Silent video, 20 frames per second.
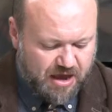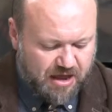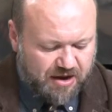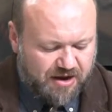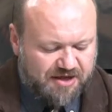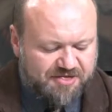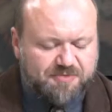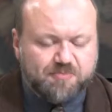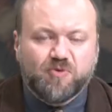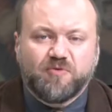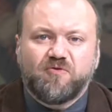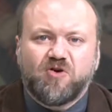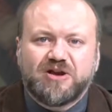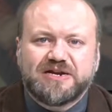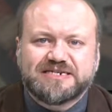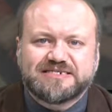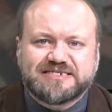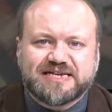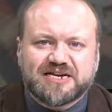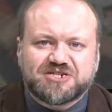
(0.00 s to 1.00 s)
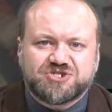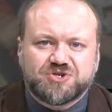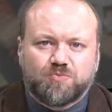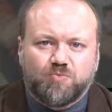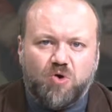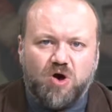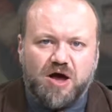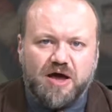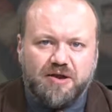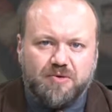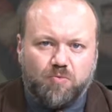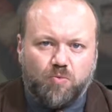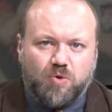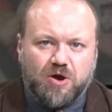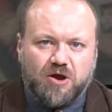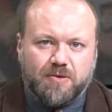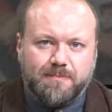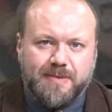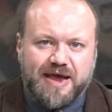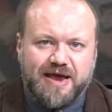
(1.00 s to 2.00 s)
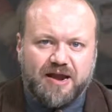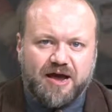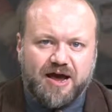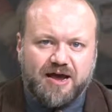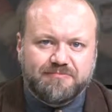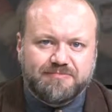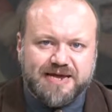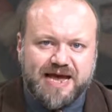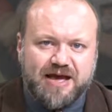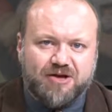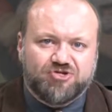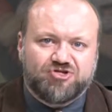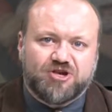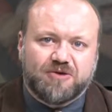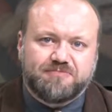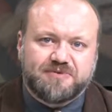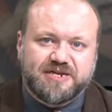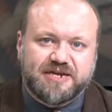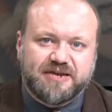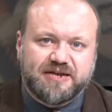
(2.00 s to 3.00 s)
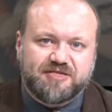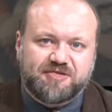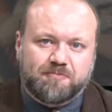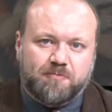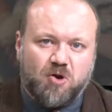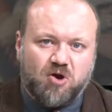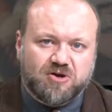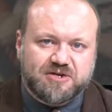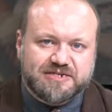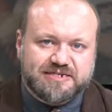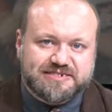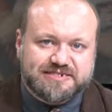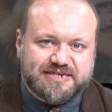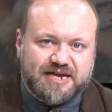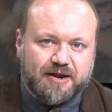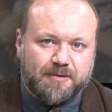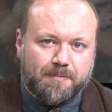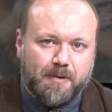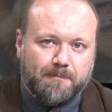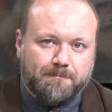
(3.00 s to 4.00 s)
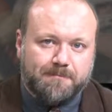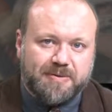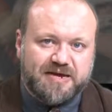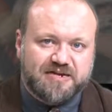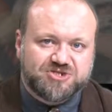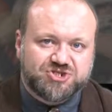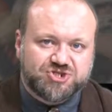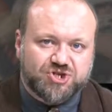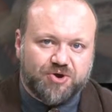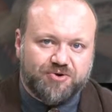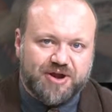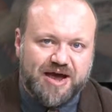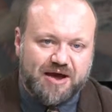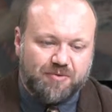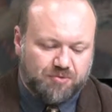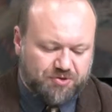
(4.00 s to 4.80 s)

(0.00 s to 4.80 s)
Let's move on to Section 1, where Mannheim Township did its part to set up a big showdown